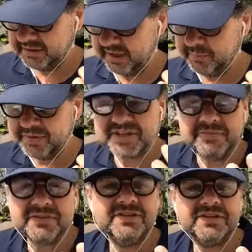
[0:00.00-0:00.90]
would be
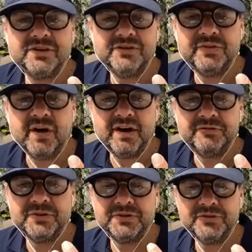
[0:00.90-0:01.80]
tempting to do 5,
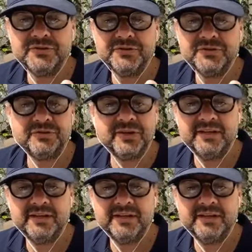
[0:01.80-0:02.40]
but do 3